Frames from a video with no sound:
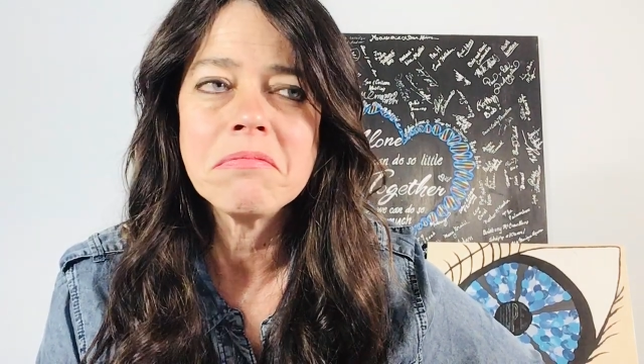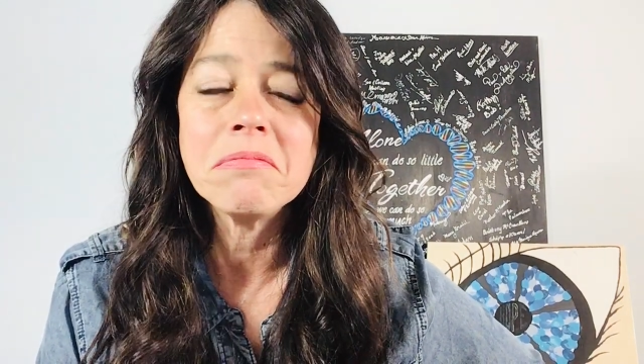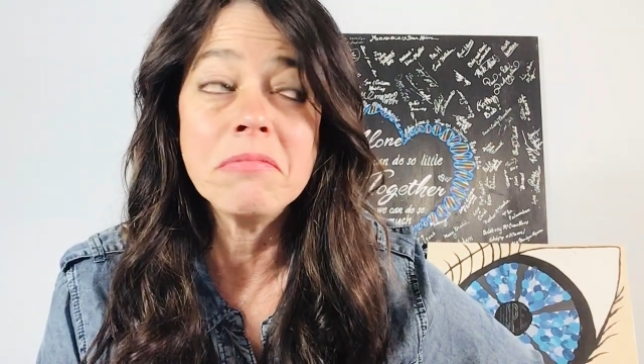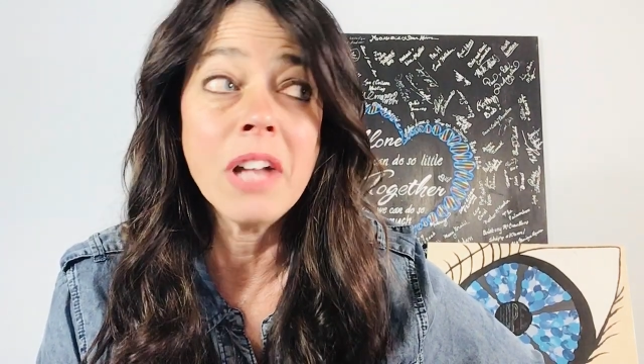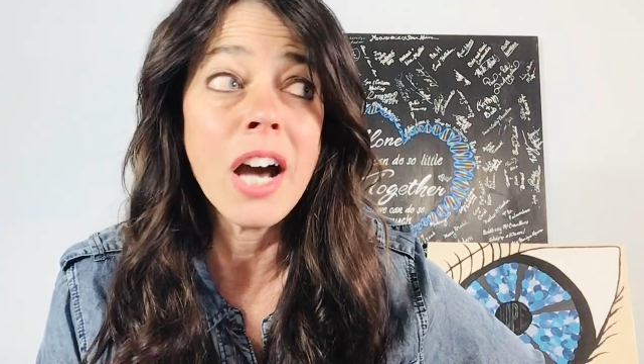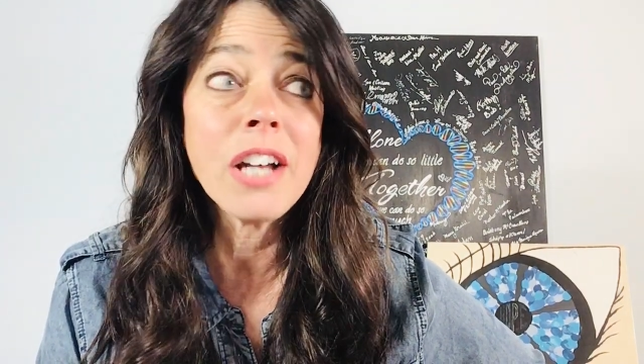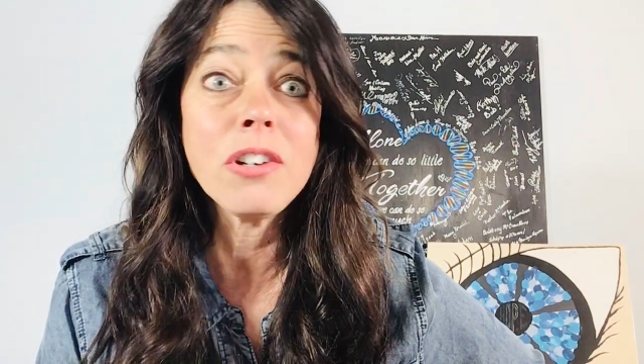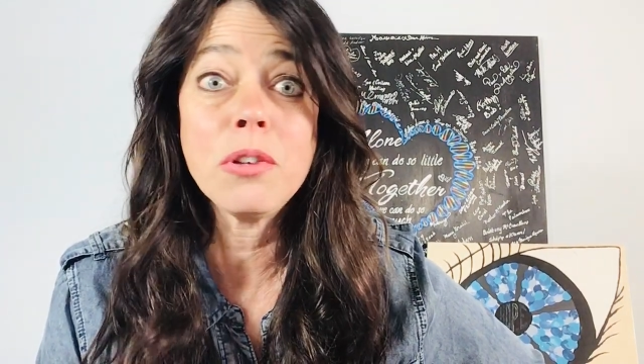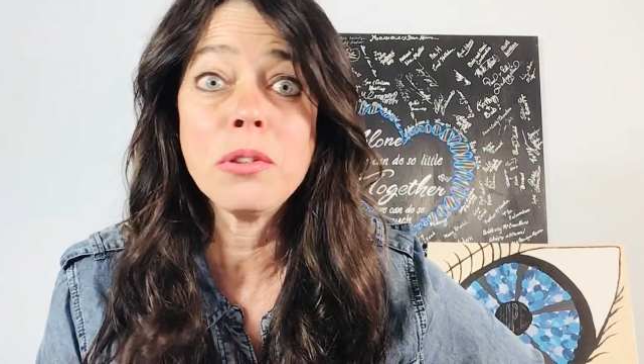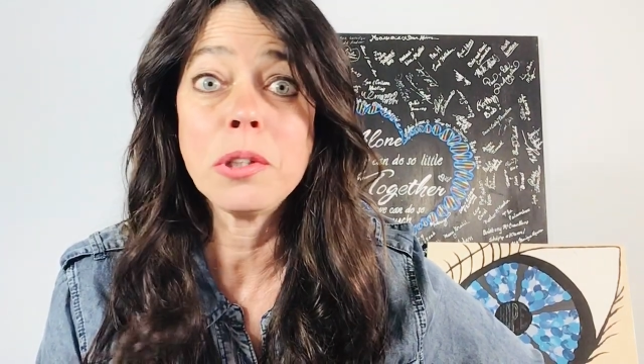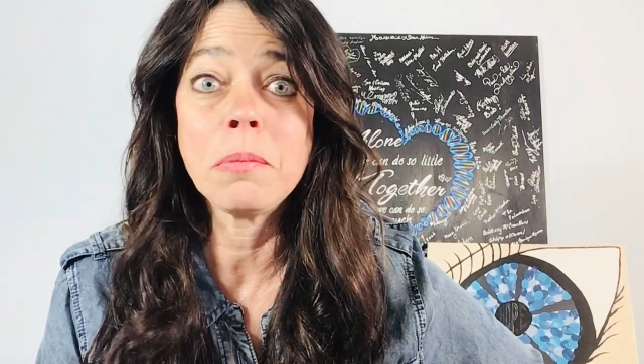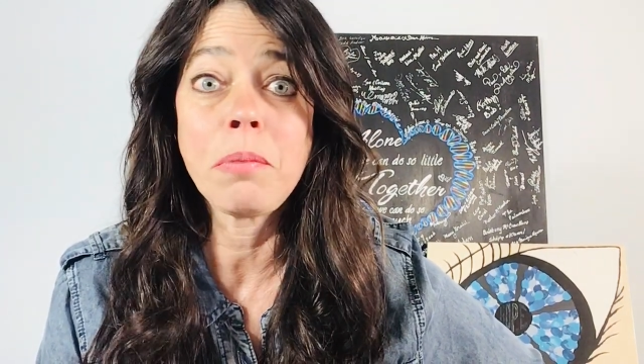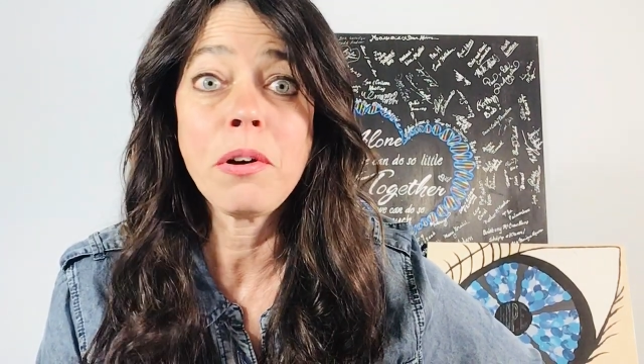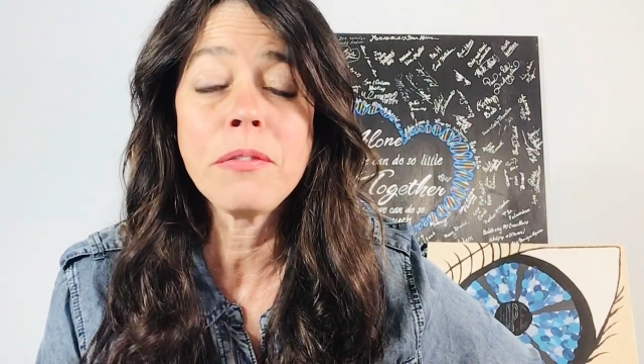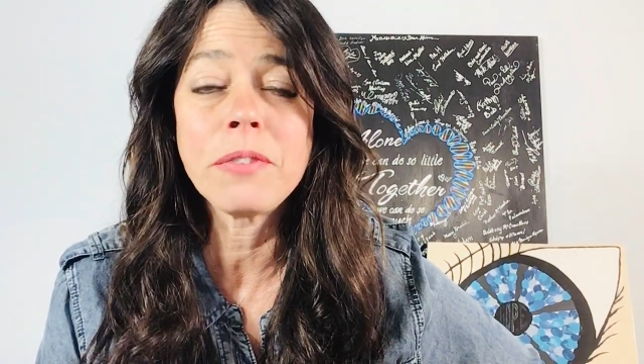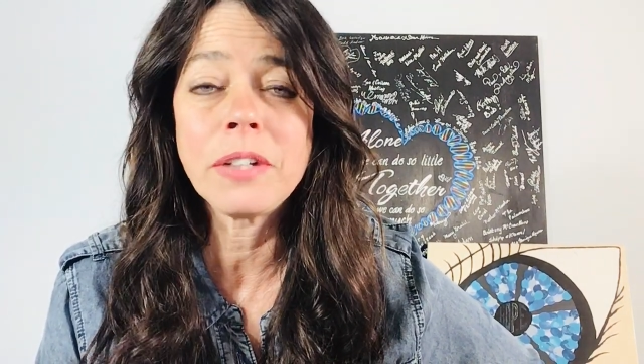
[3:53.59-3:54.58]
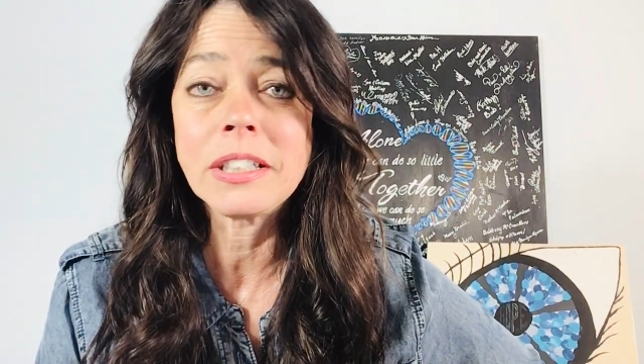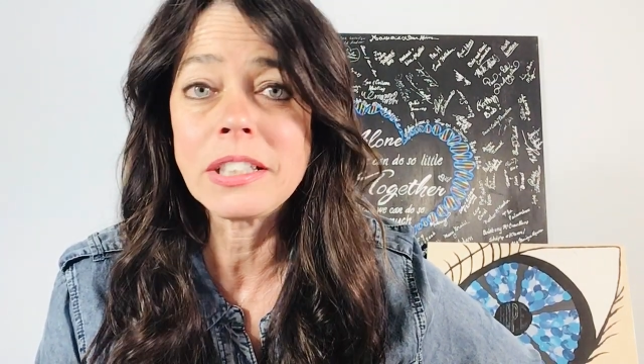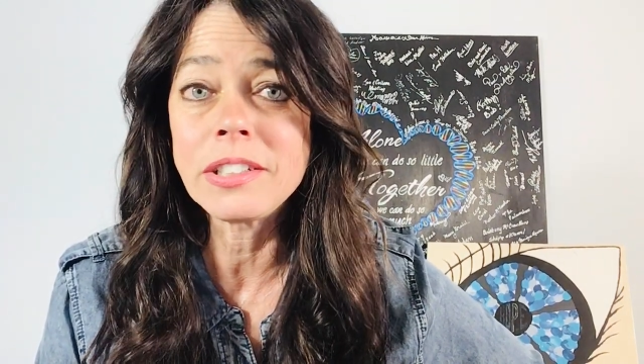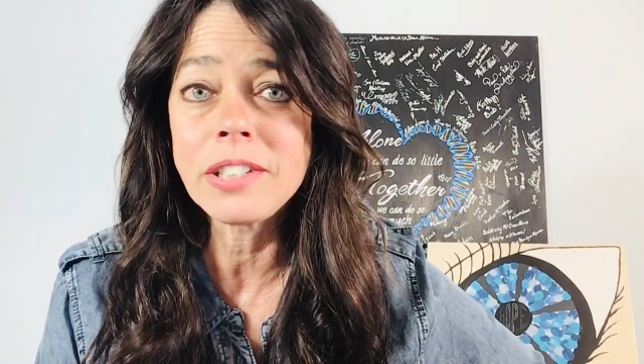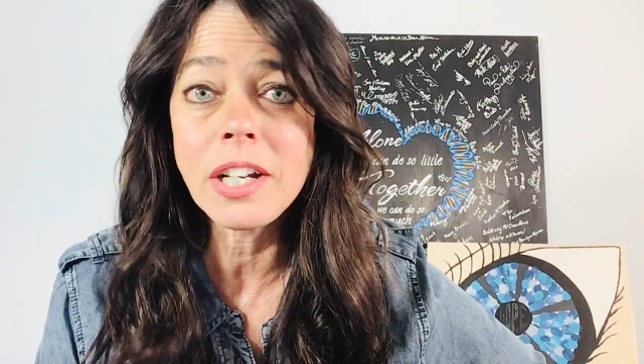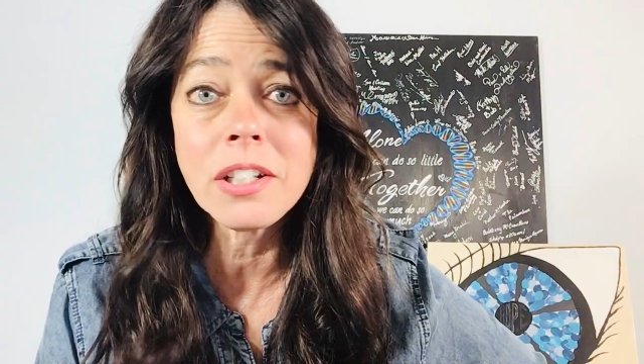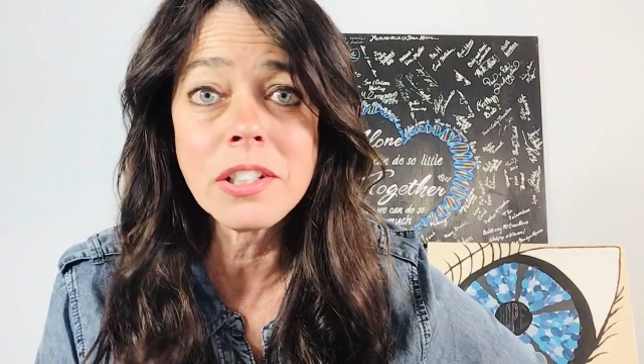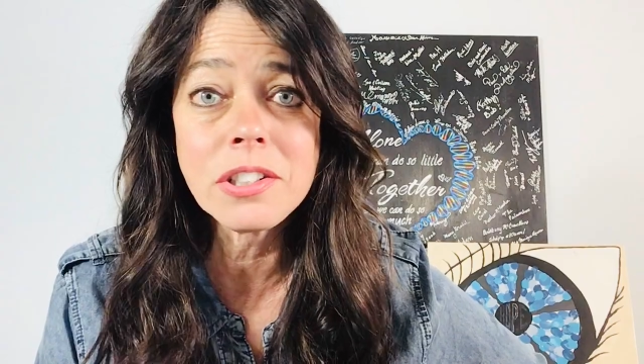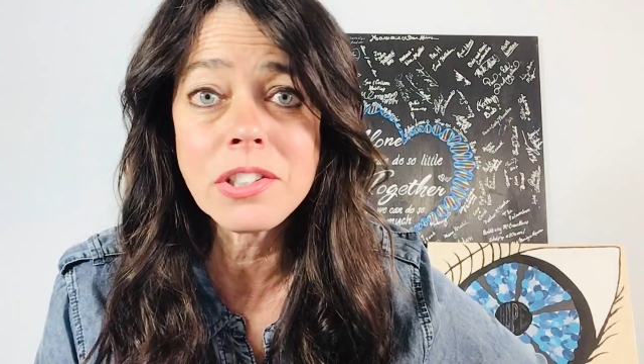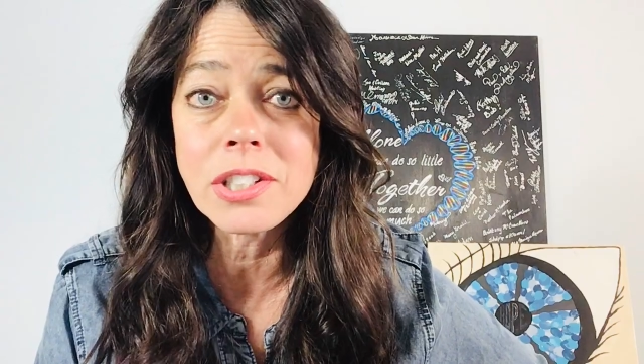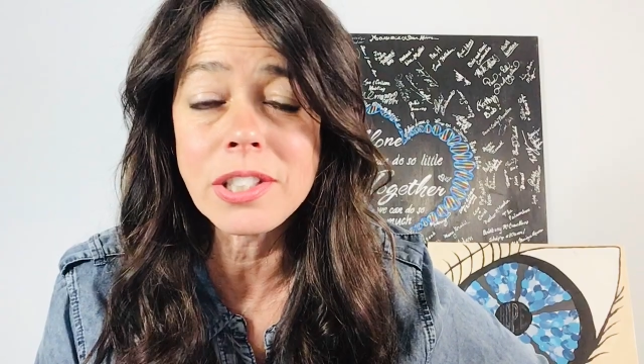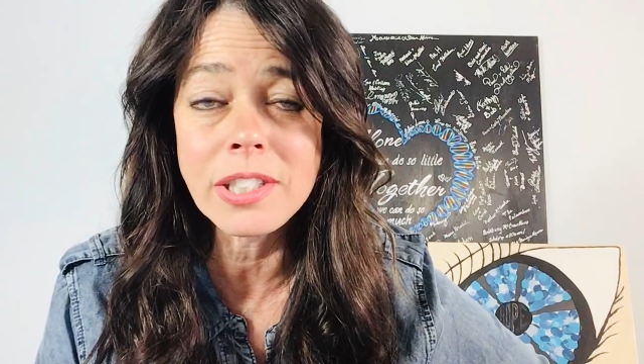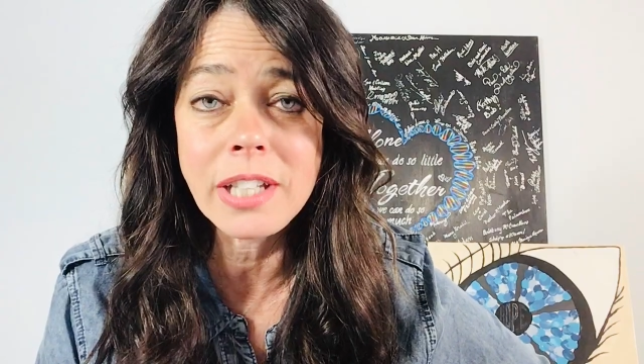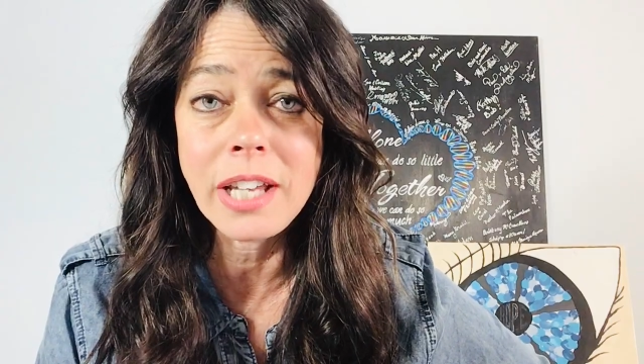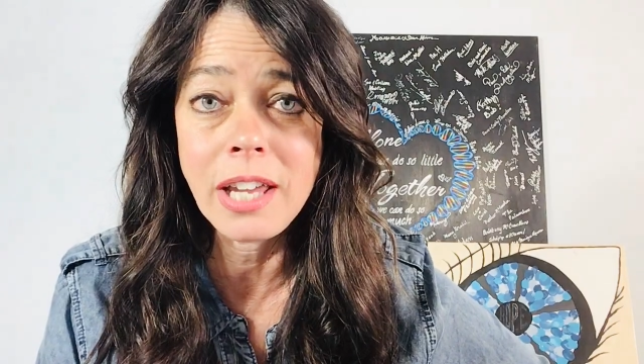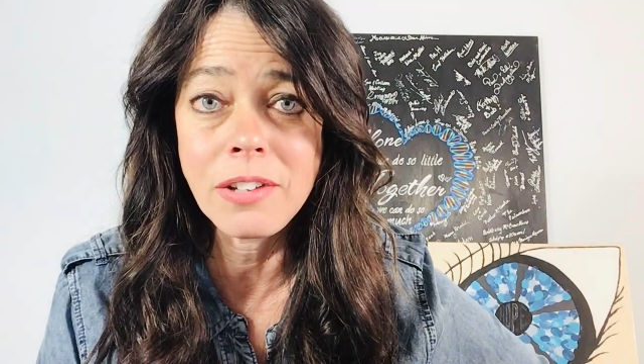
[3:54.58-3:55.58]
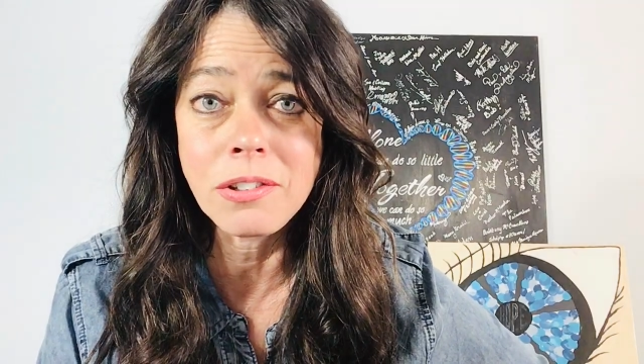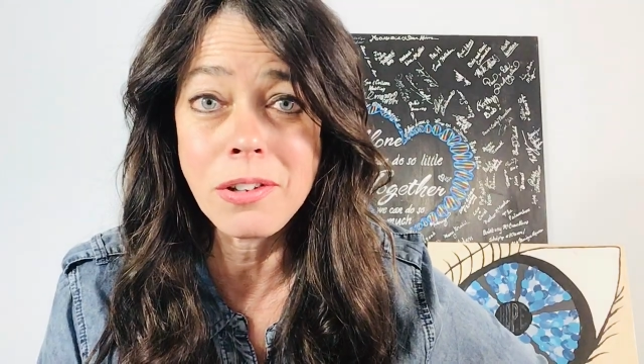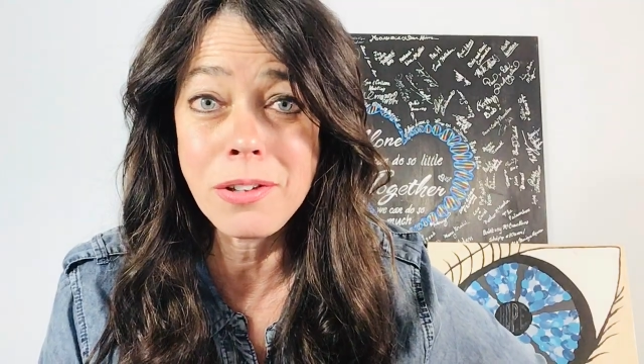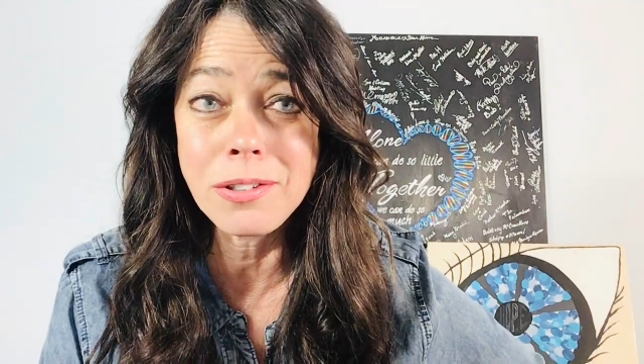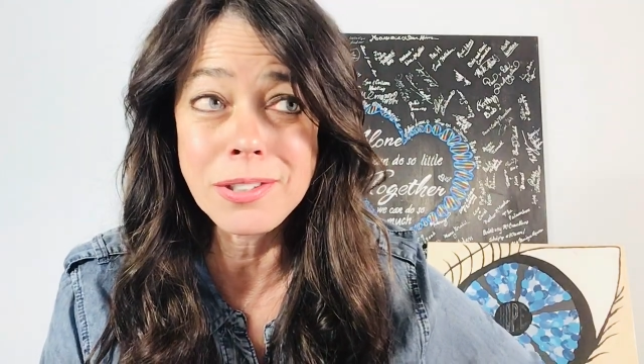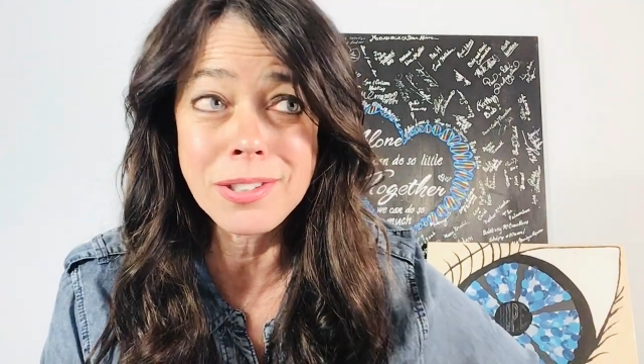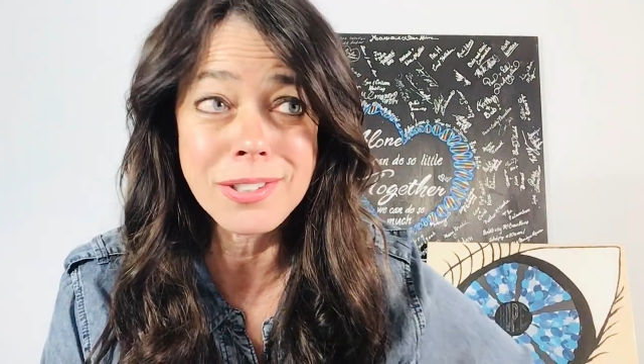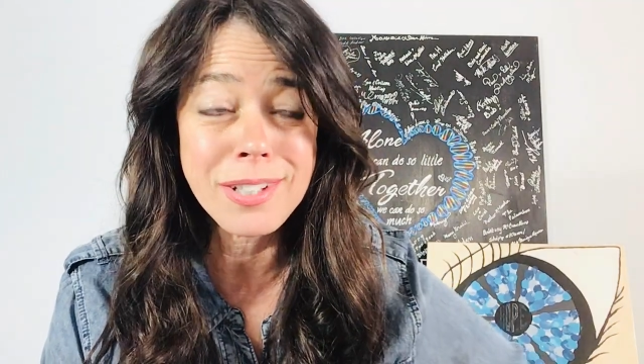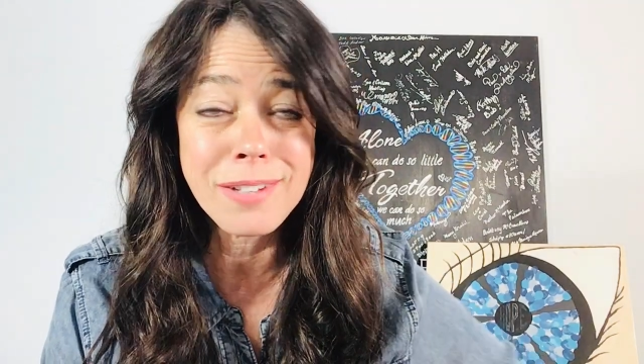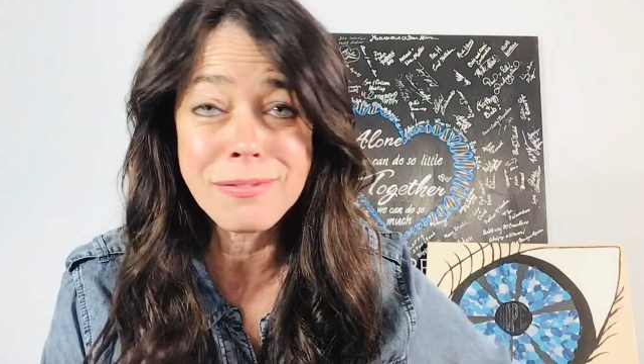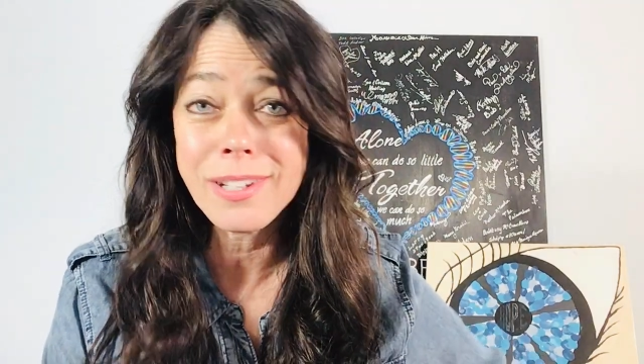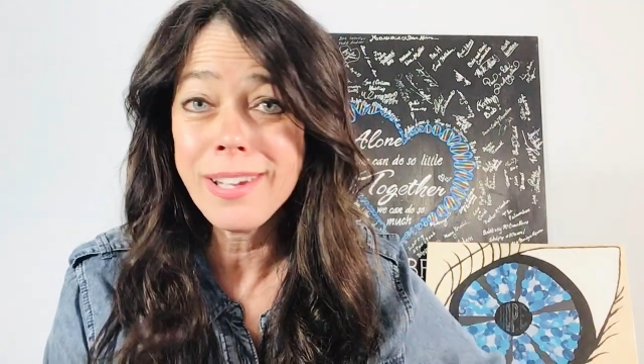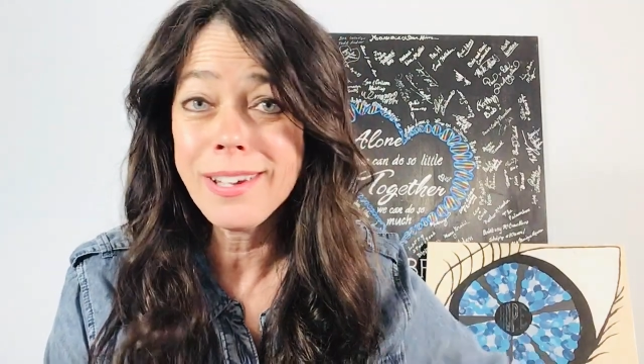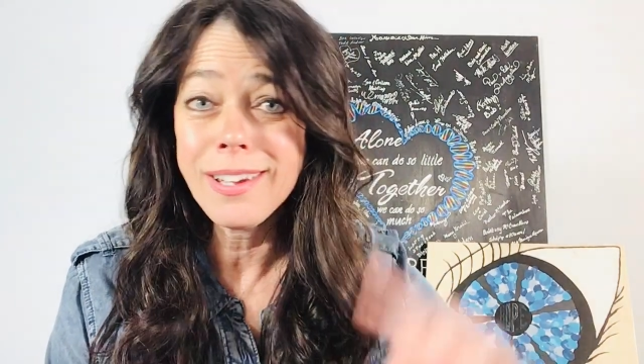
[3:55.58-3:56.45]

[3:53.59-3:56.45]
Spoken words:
not only perfect intelligence to handle all this stuff,